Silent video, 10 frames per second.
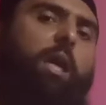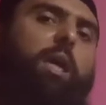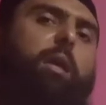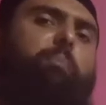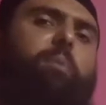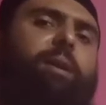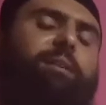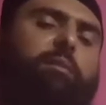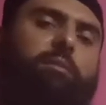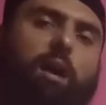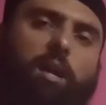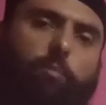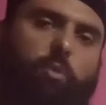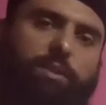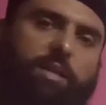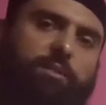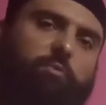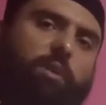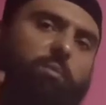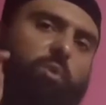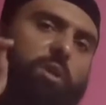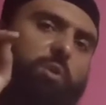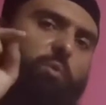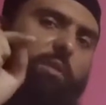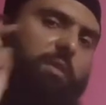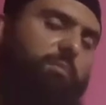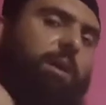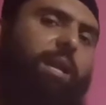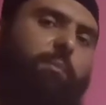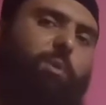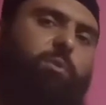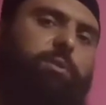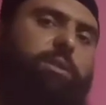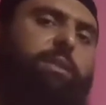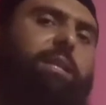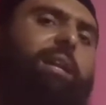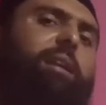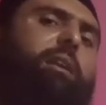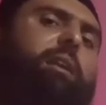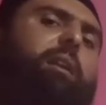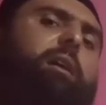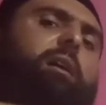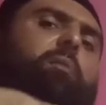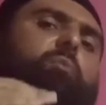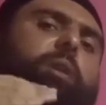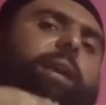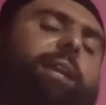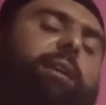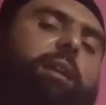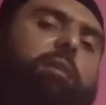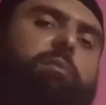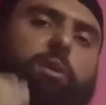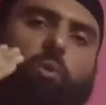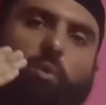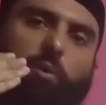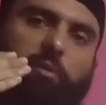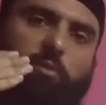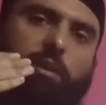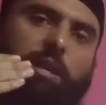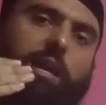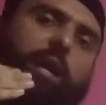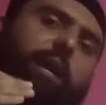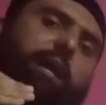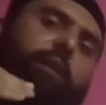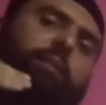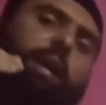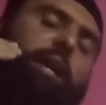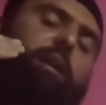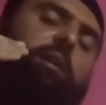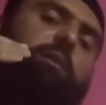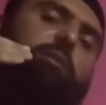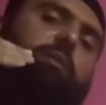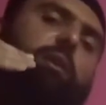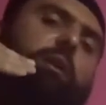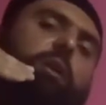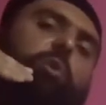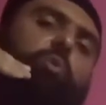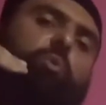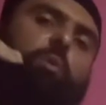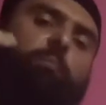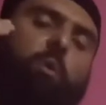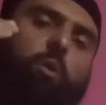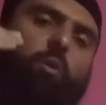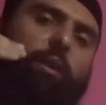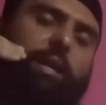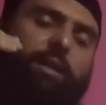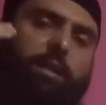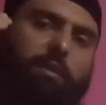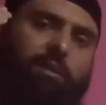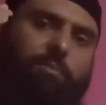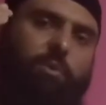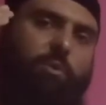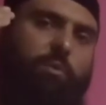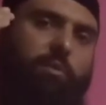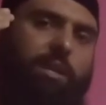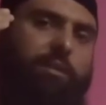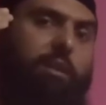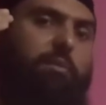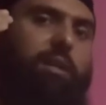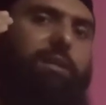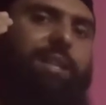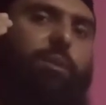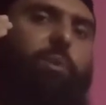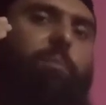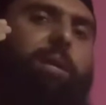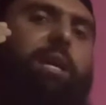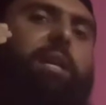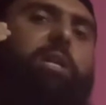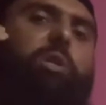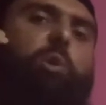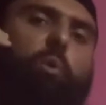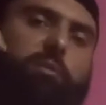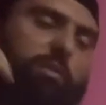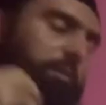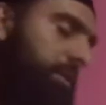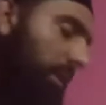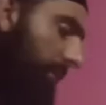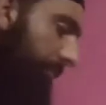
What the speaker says: If it is not potent, when we use a small amount, then we increase the dose. At the end, due to more increase of dose, in the result there will be toxicity.